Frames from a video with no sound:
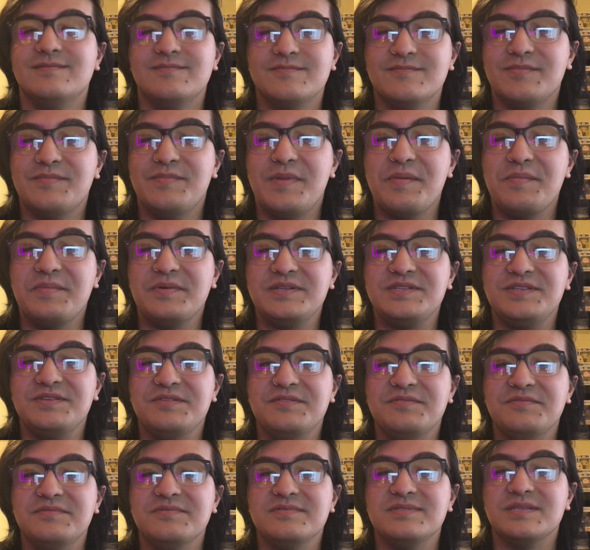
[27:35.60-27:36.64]
remember
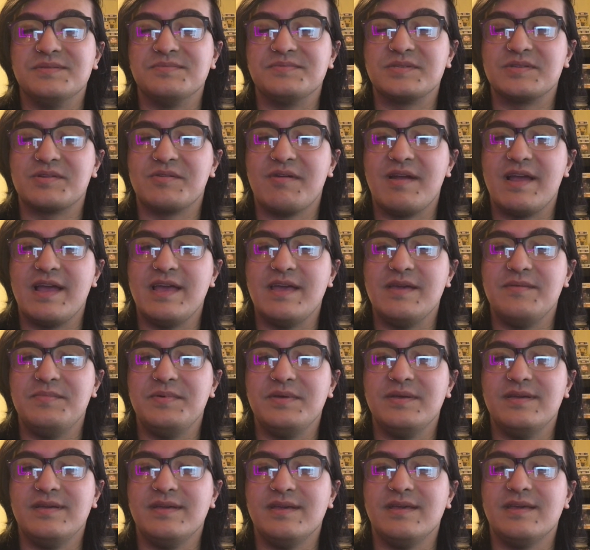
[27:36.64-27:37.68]
to subscribe
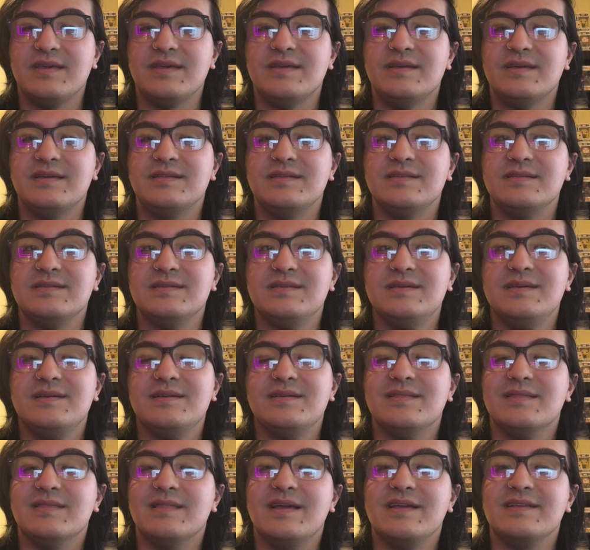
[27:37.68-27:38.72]
and
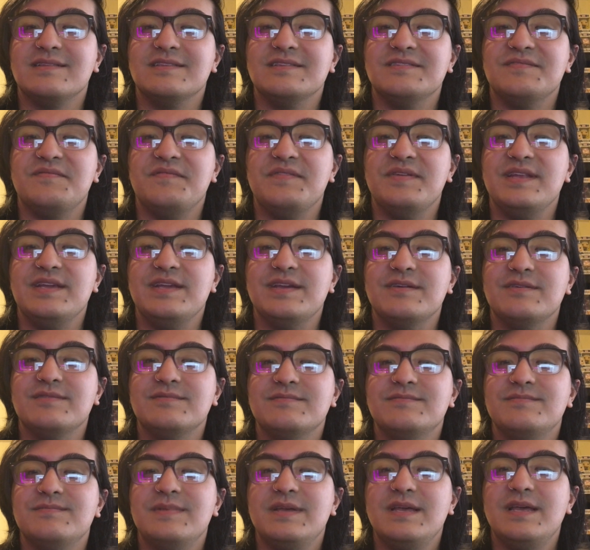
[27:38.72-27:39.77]
like this video,
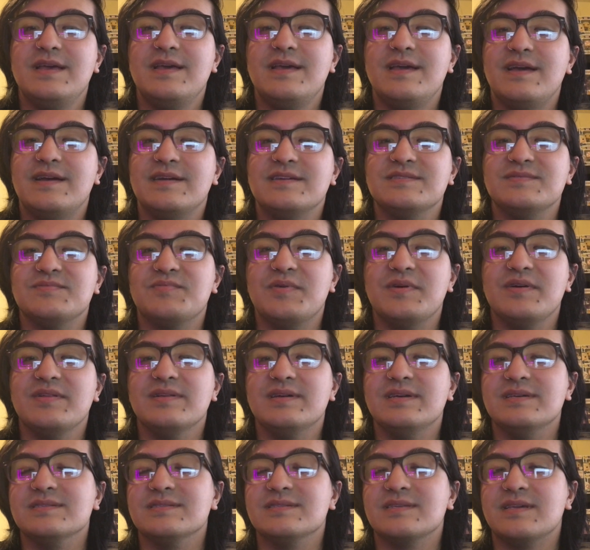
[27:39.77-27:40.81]
as well
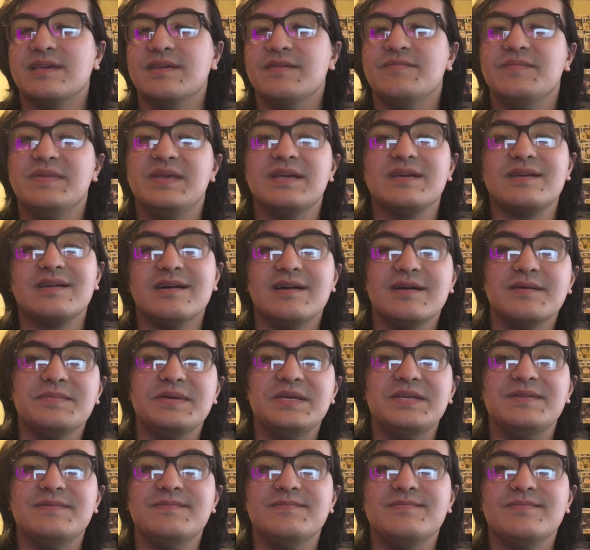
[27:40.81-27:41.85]
as give me a
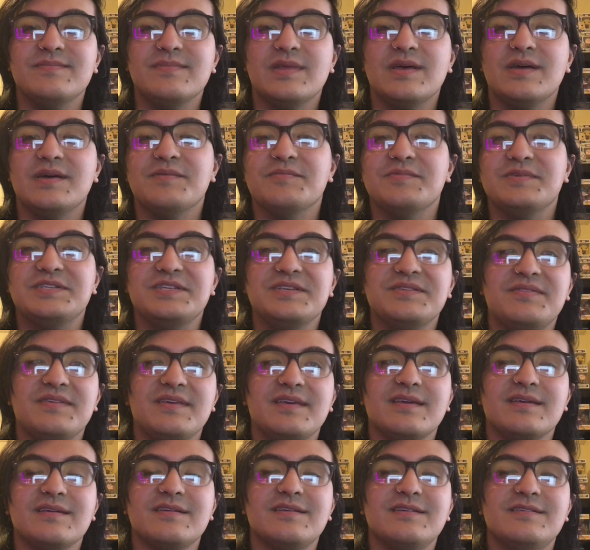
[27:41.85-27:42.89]
comment on what you
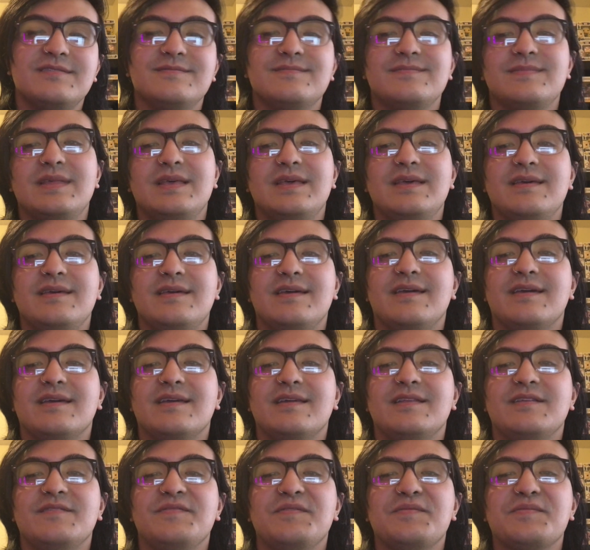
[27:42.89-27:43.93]
think.
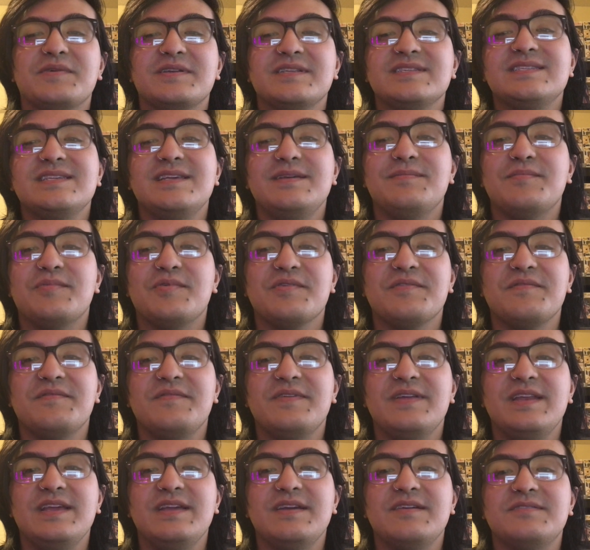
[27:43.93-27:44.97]
And if you want to see more
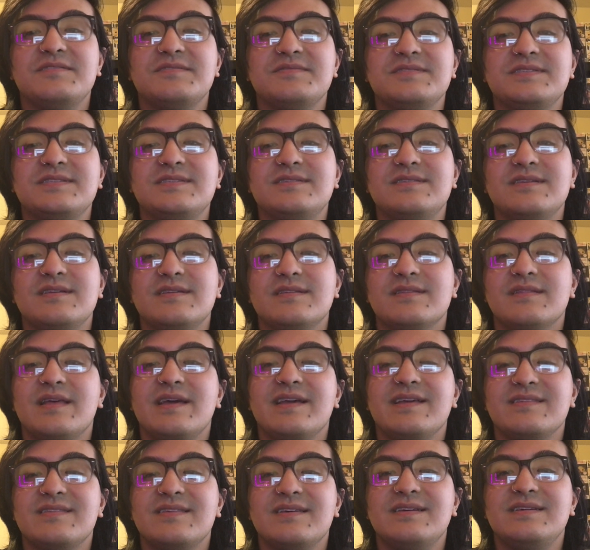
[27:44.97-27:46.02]
videos
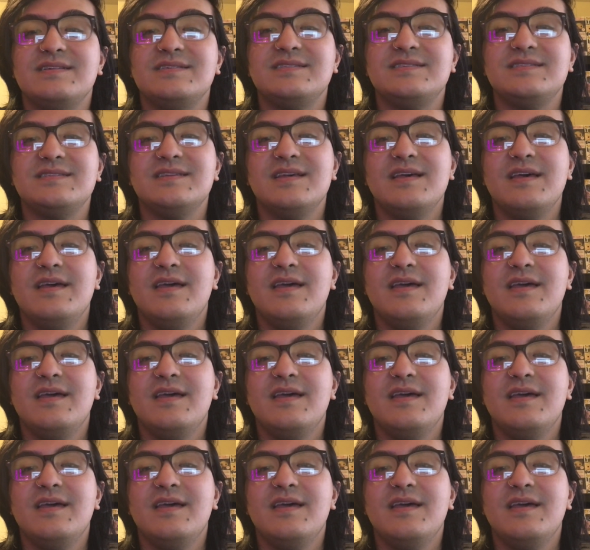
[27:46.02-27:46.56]
like this,